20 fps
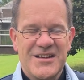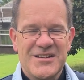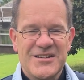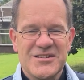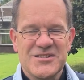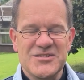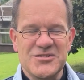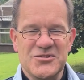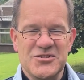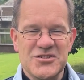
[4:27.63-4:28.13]

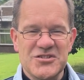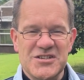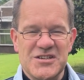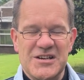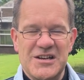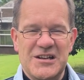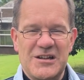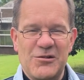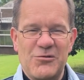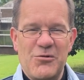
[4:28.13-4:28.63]
So just a
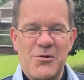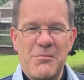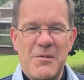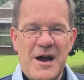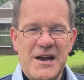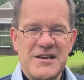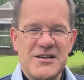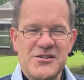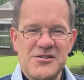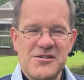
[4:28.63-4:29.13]
little
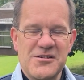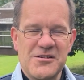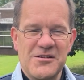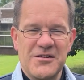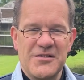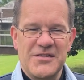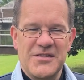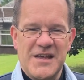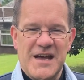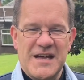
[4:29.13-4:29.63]
reminder
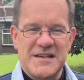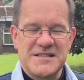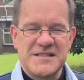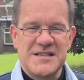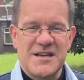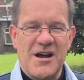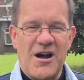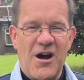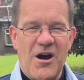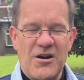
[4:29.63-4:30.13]
that
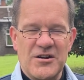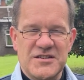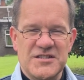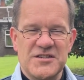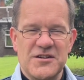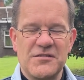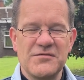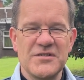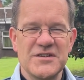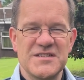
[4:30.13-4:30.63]
our
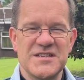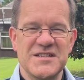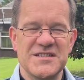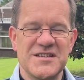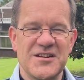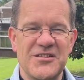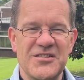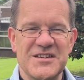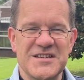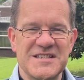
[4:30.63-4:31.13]
services
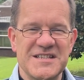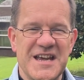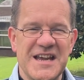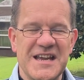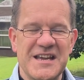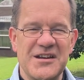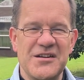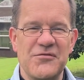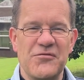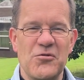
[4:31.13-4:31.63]
on the
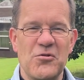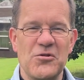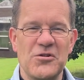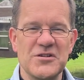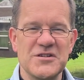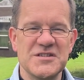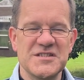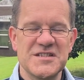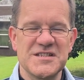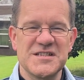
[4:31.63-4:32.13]
2nd of
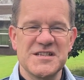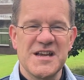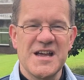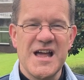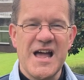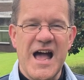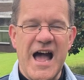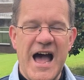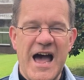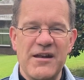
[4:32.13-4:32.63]
August
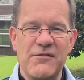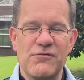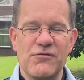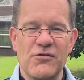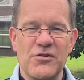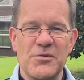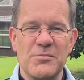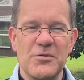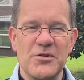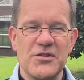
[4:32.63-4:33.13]
and for
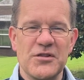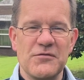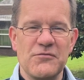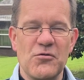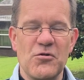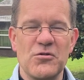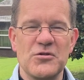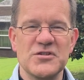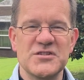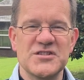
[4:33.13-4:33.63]
the month of
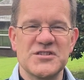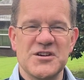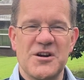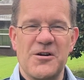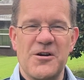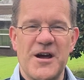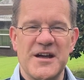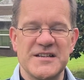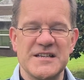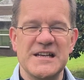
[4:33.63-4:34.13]
August
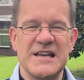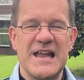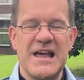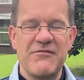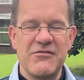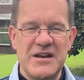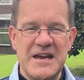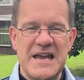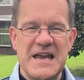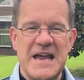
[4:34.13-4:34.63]
are at
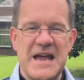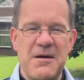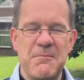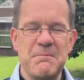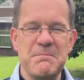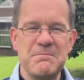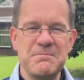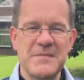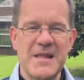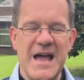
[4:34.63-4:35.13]
11
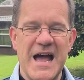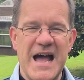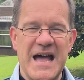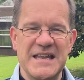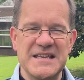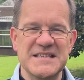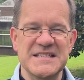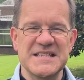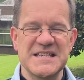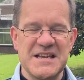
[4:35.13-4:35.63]
a.m.
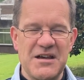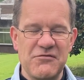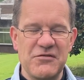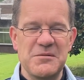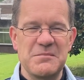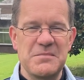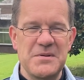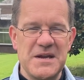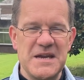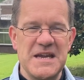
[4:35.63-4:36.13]
and
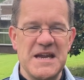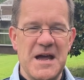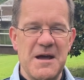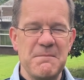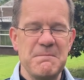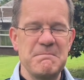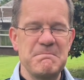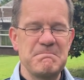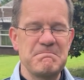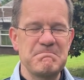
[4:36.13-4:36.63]
7
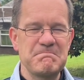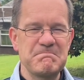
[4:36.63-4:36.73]
p.m.